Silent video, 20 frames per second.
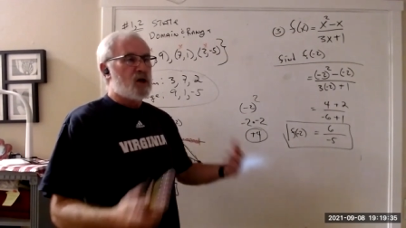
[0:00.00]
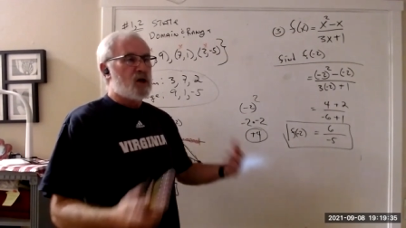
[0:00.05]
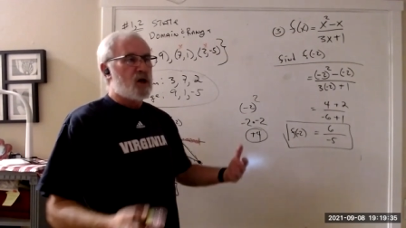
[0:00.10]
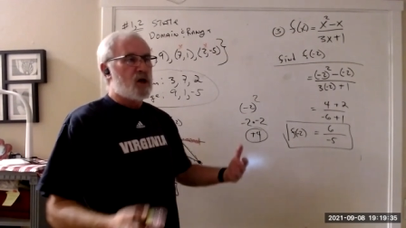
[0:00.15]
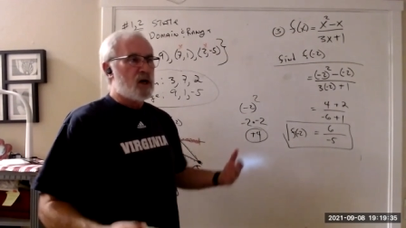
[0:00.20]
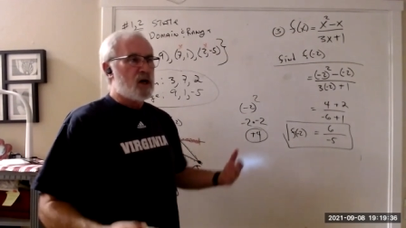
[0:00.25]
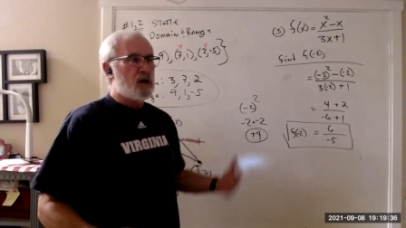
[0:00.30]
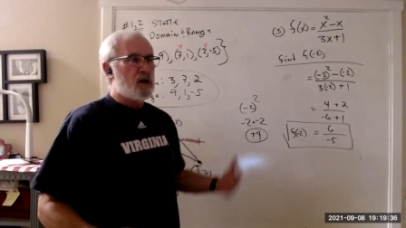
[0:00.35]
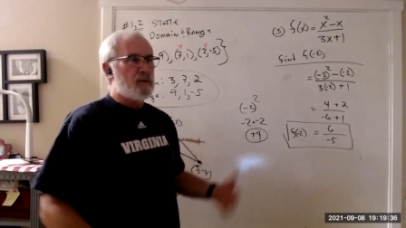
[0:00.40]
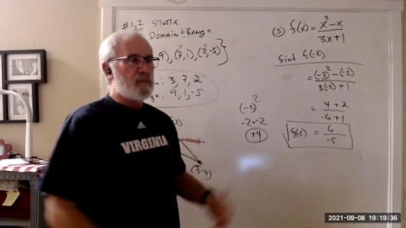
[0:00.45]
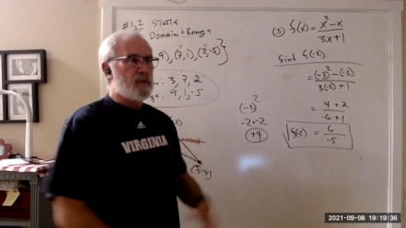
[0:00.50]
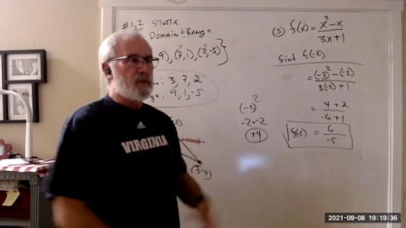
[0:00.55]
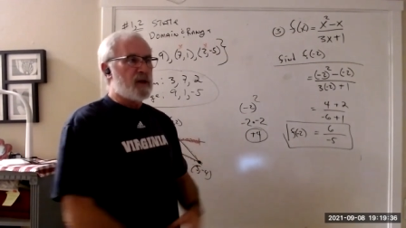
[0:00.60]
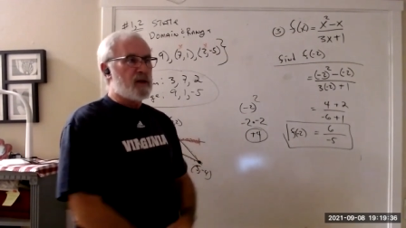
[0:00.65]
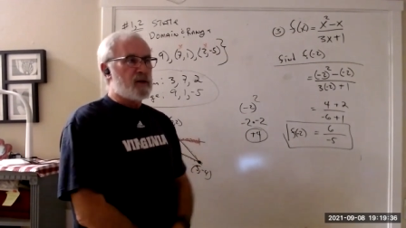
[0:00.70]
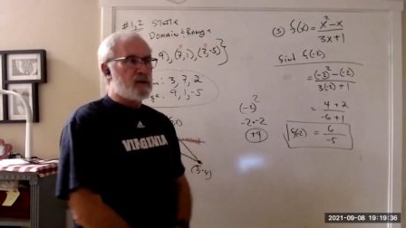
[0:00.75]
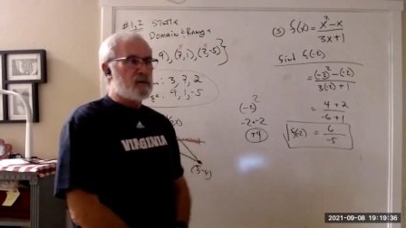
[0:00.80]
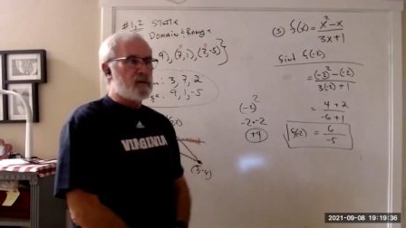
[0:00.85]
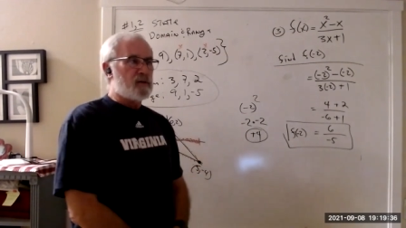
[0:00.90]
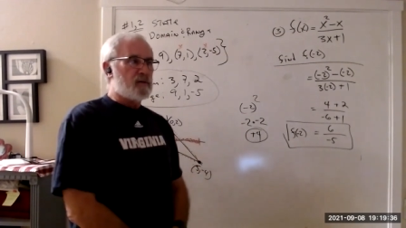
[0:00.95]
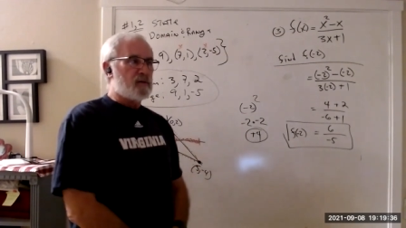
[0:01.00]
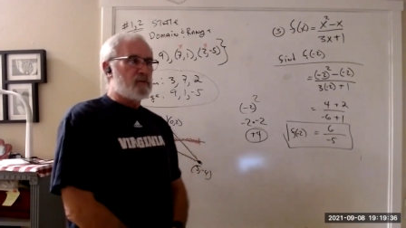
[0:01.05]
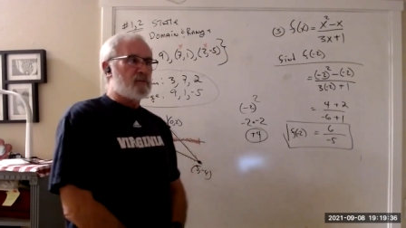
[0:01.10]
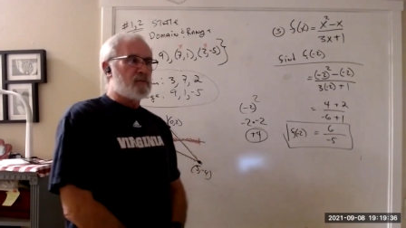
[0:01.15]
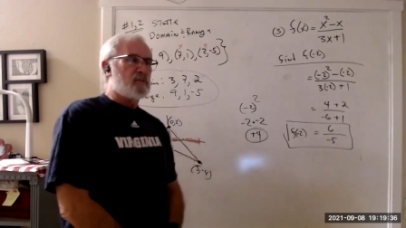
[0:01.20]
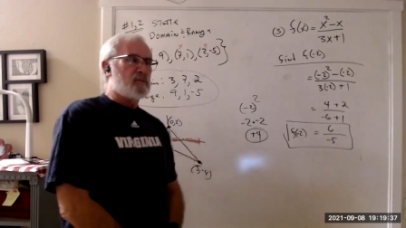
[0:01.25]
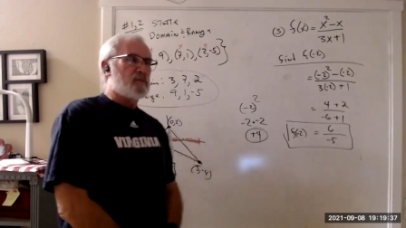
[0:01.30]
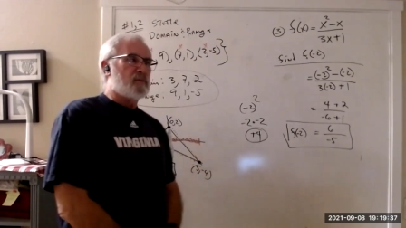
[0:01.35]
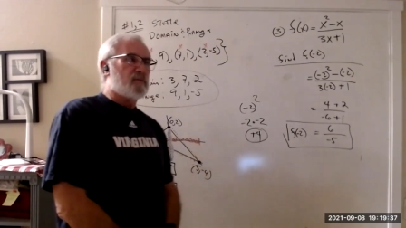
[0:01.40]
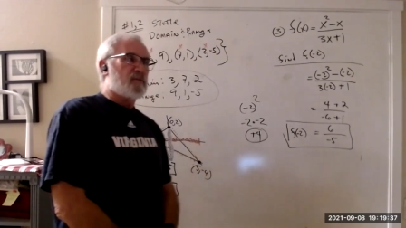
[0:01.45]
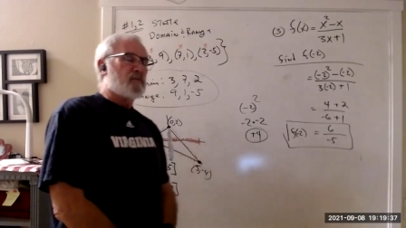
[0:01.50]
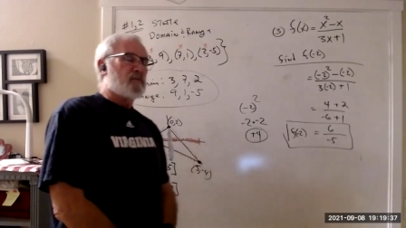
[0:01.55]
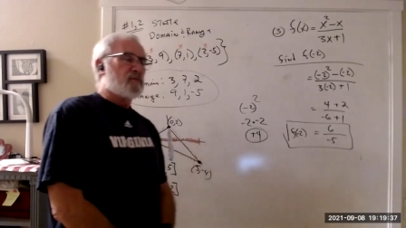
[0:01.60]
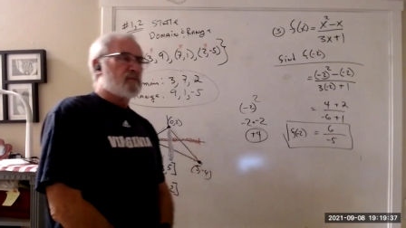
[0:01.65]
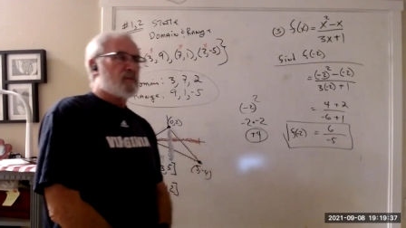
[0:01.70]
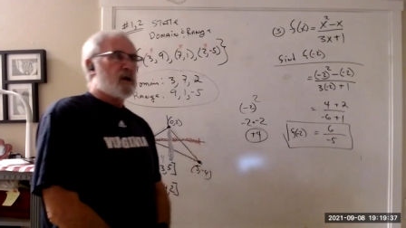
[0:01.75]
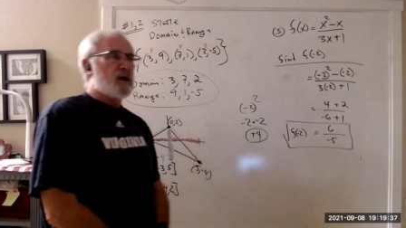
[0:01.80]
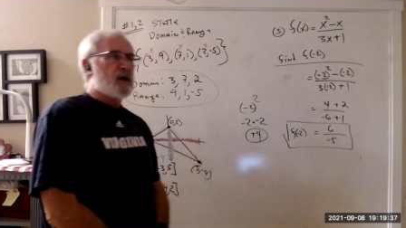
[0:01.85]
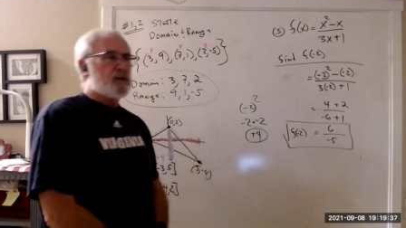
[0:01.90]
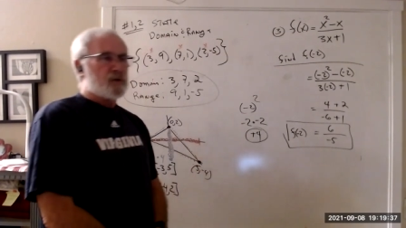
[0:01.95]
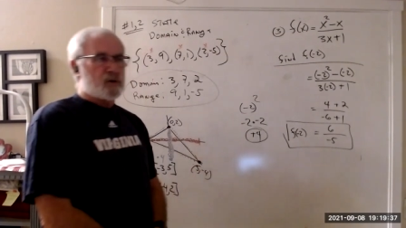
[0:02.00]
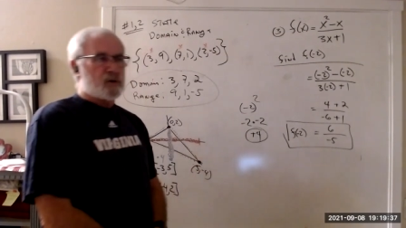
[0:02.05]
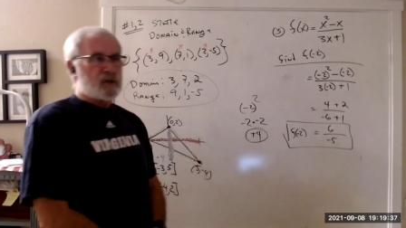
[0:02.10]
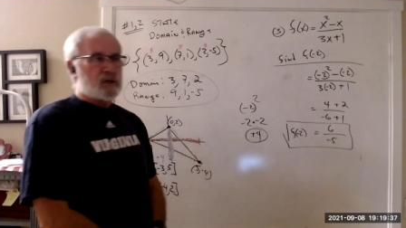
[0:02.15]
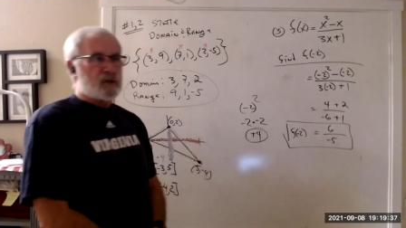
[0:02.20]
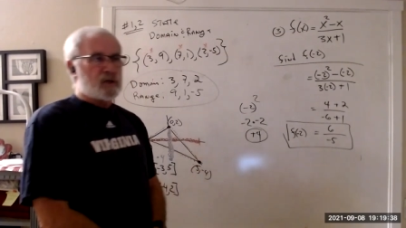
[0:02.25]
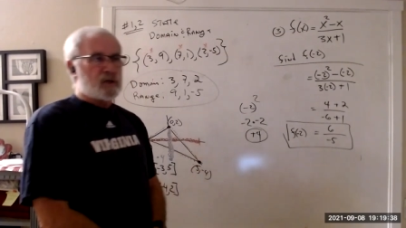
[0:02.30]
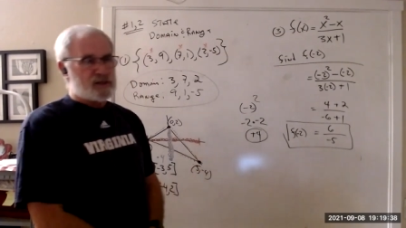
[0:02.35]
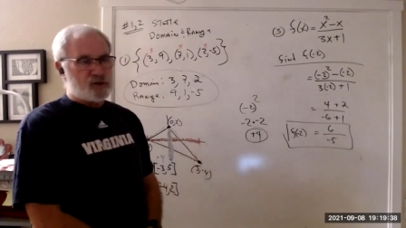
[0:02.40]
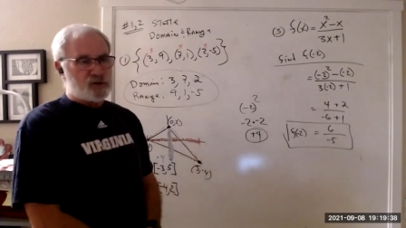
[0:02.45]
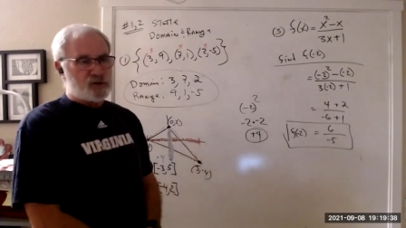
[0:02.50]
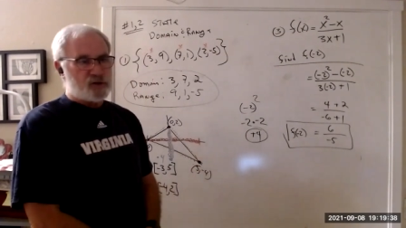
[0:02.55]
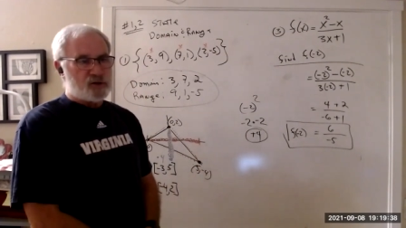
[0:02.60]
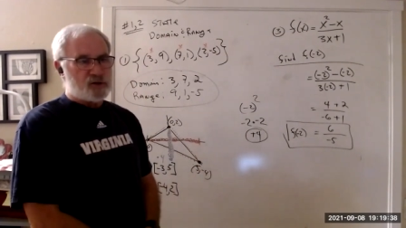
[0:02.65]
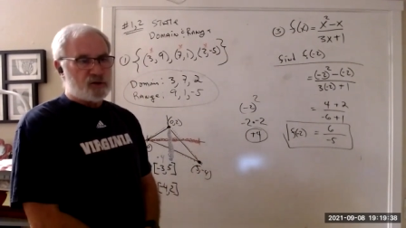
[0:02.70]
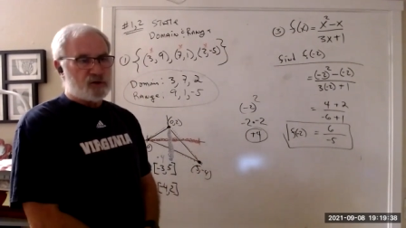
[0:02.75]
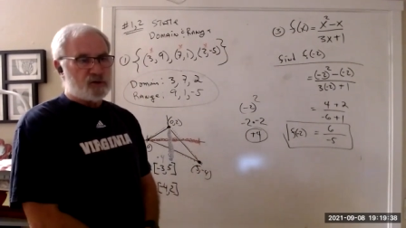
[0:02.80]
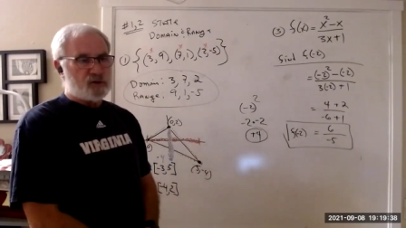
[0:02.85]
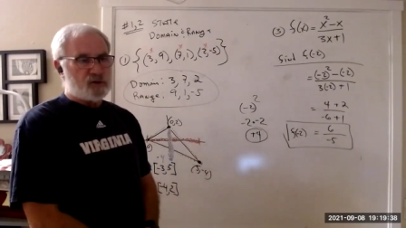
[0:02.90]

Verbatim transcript: um, in other classes,